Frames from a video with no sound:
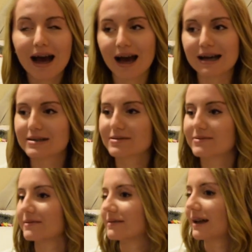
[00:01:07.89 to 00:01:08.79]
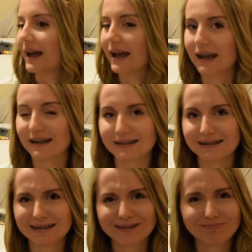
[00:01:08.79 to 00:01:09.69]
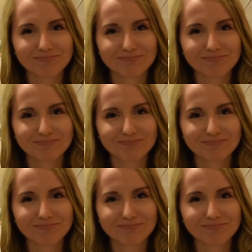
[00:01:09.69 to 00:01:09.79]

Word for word: high school, and